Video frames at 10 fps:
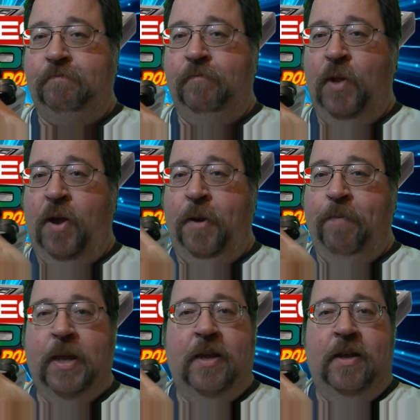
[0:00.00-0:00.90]
on them.
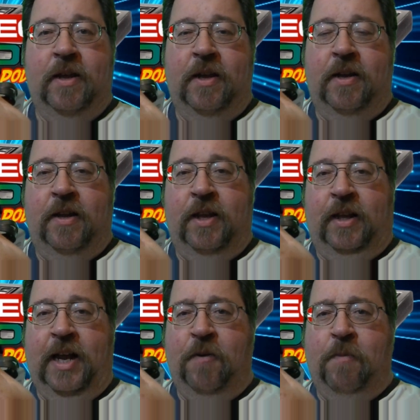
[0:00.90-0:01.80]
The
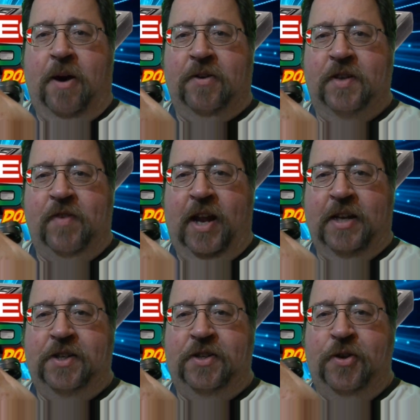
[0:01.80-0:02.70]
later models of the
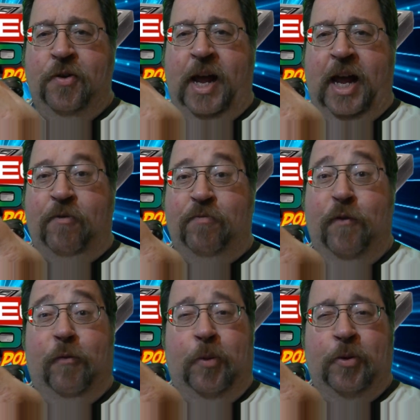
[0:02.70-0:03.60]
Odyssey 2 had
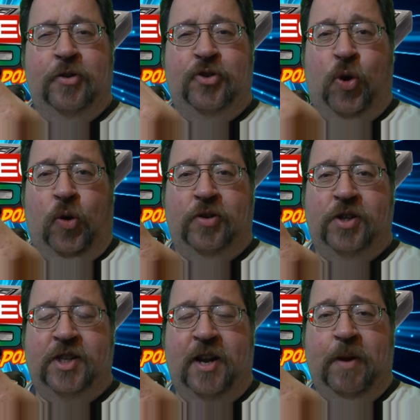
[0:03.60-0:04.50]
removable controllers
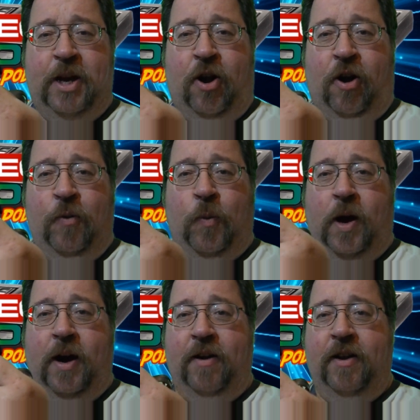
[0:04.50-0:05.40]
instead of being
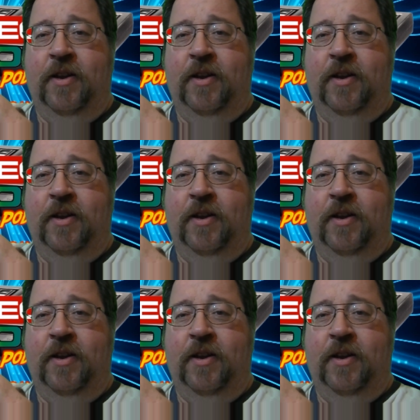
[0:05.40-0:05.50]
hardwired.